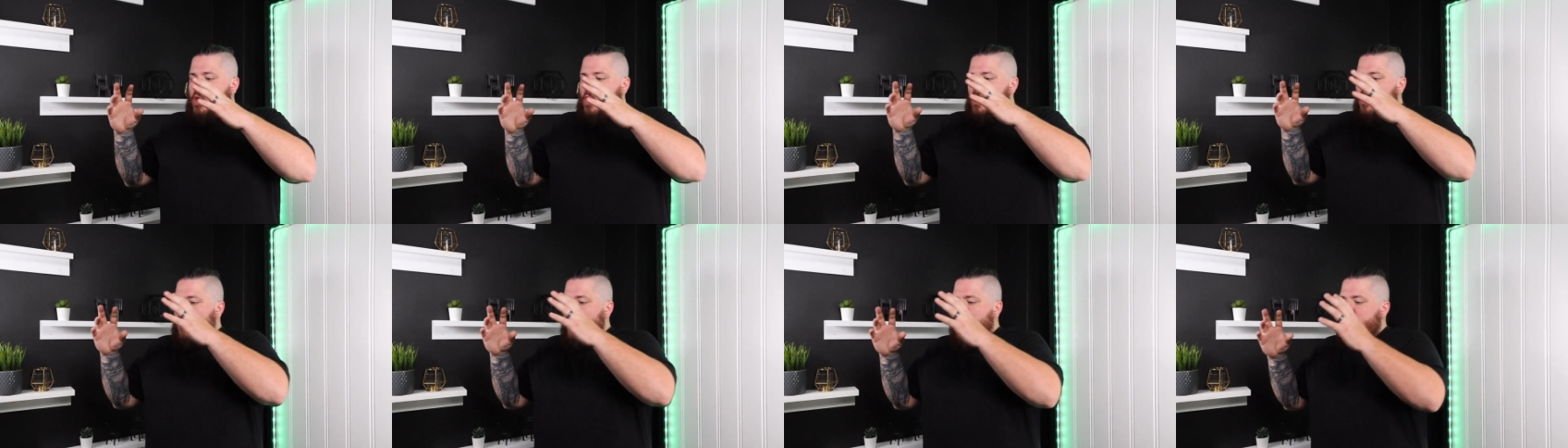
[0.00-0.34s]

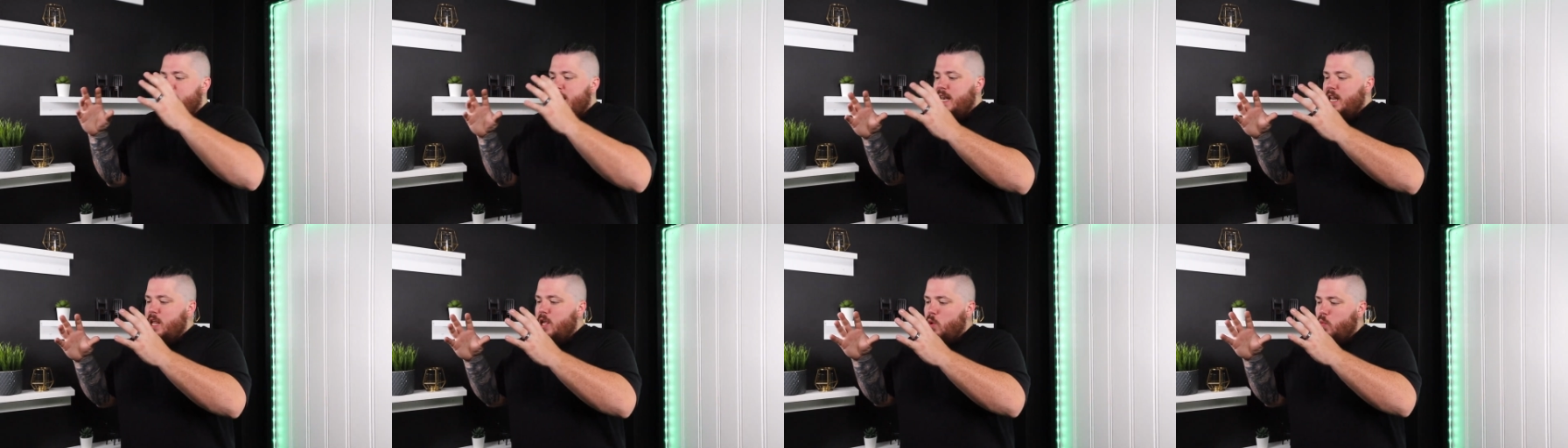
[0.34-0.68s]

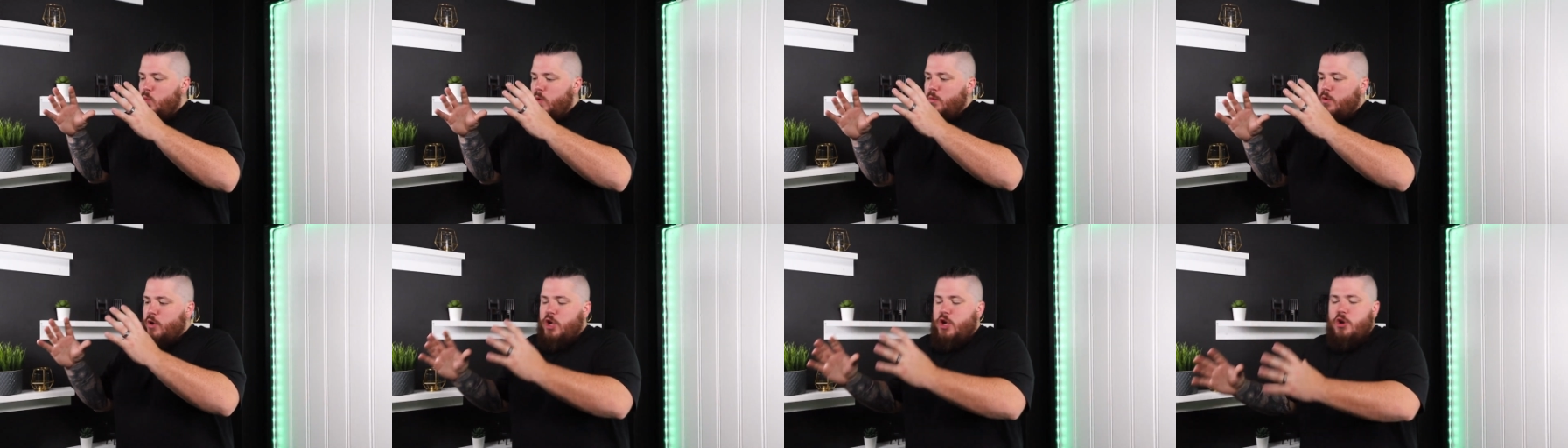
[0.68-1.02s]
when
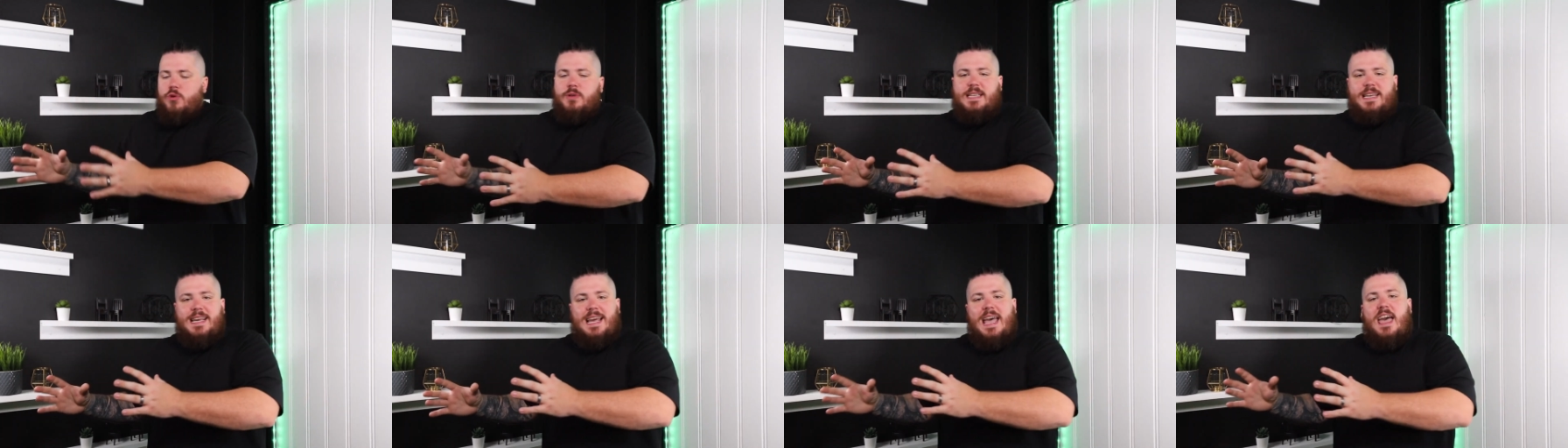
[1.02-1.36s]
when we're
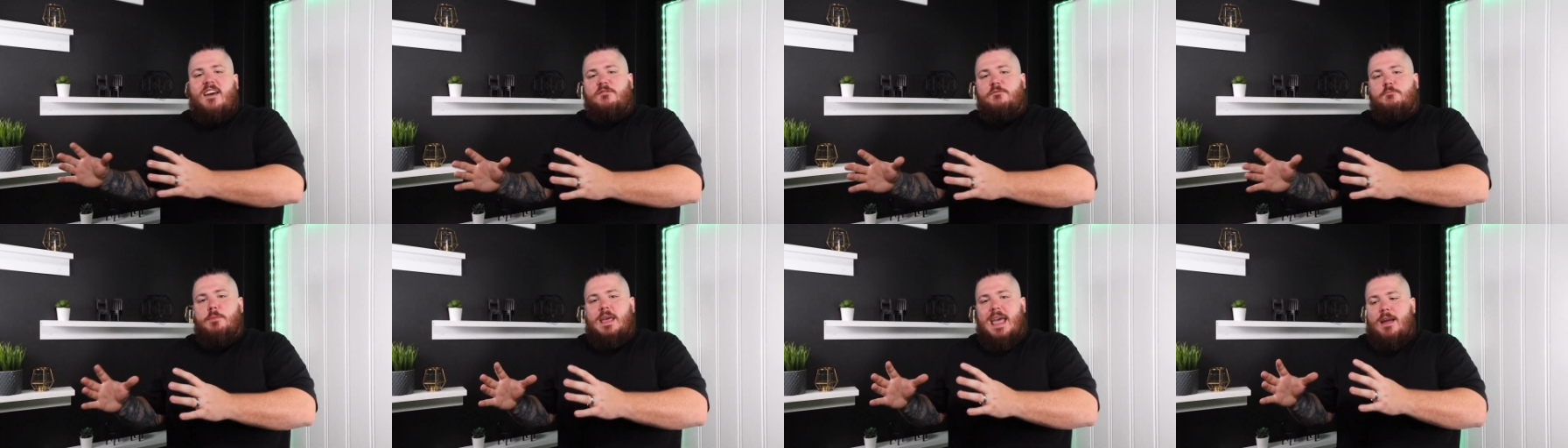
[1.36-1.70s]
using
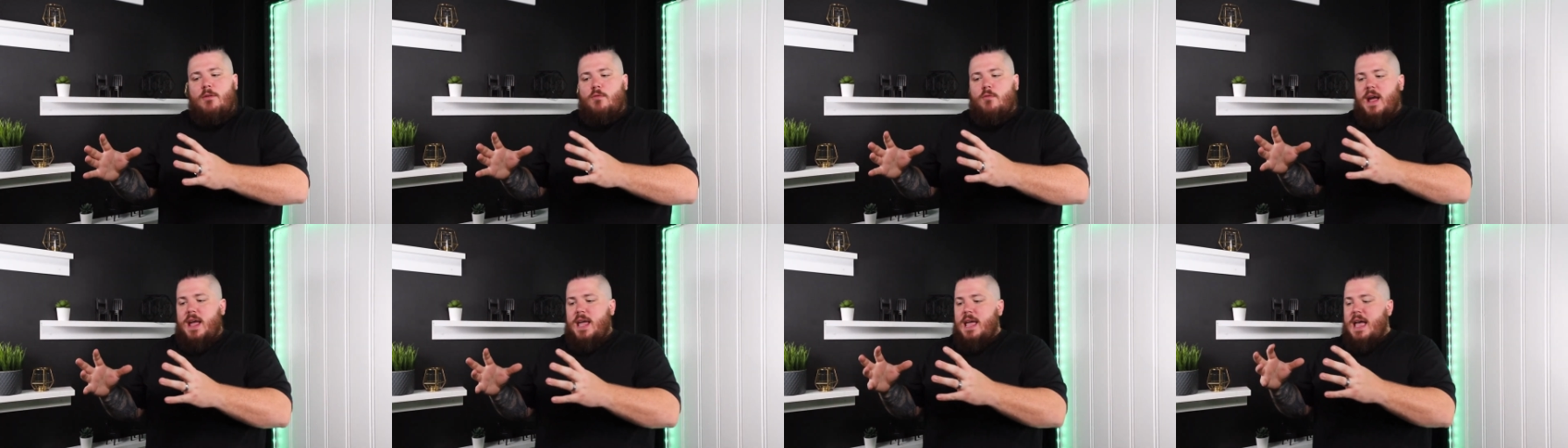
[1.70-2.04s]

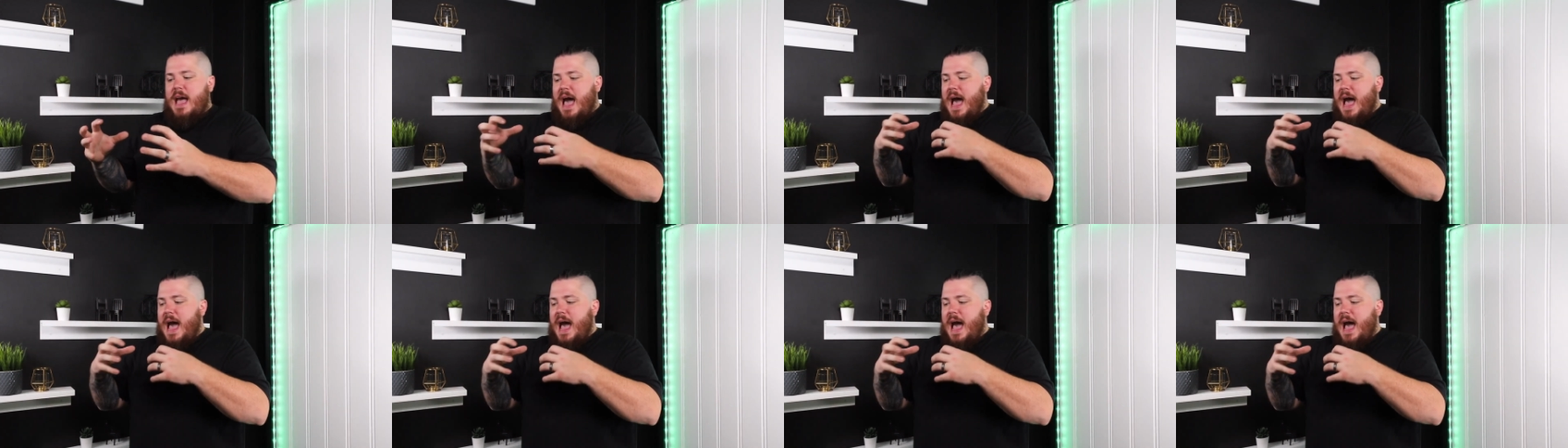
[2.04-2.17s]
FBA, right,